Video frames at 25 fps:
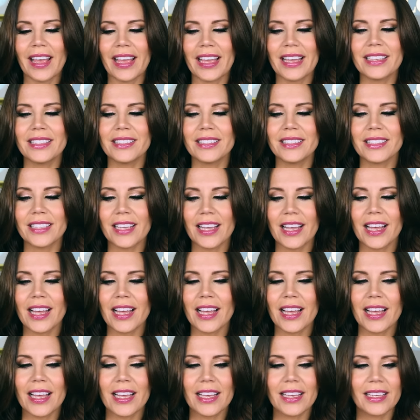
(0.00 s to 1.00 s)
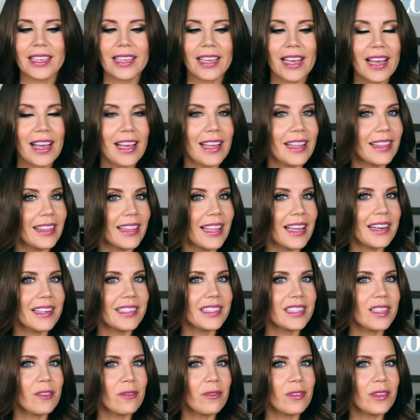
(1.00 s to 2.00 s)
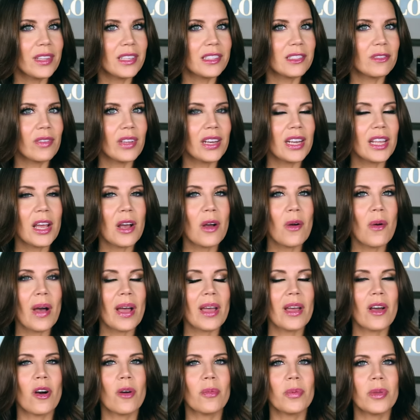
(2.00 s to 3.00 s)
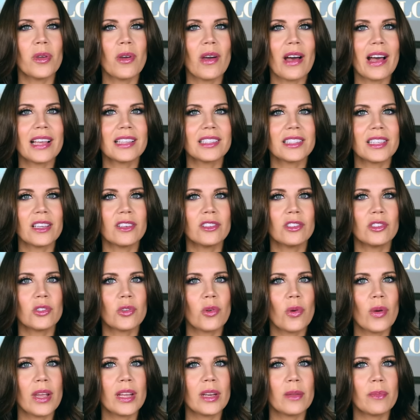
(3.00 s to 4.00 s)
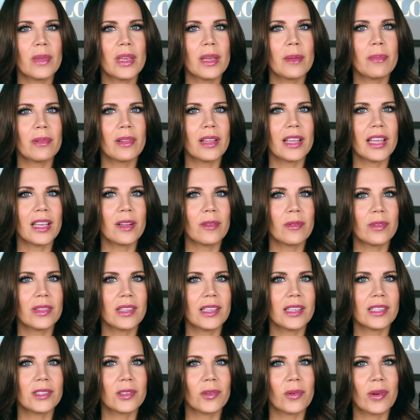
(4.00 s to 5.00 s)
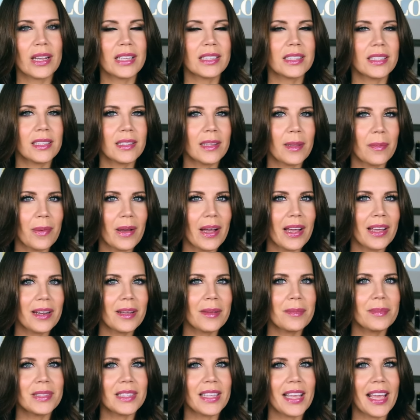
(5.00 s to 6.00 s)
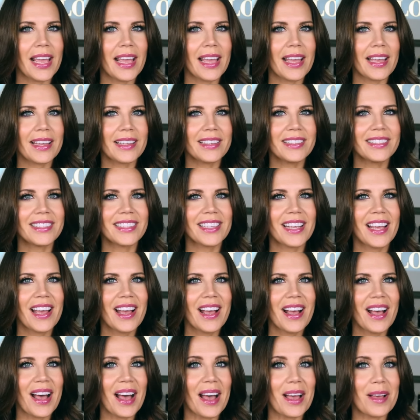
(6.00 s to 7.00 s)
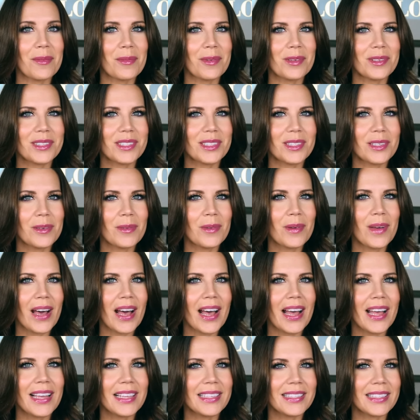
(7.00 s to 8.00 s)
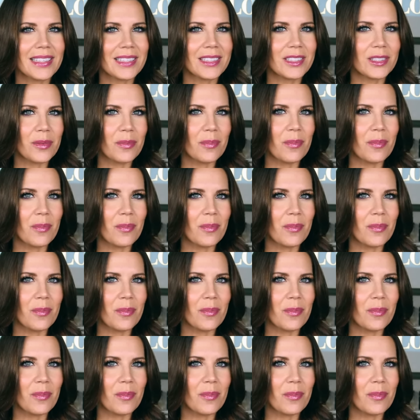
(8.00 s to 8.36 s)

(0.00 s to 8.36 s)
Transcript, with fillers: And uh, yeah, that is it for this video. I hope you guys enjoyed me playing with these crazy lip items, and I will see you guys in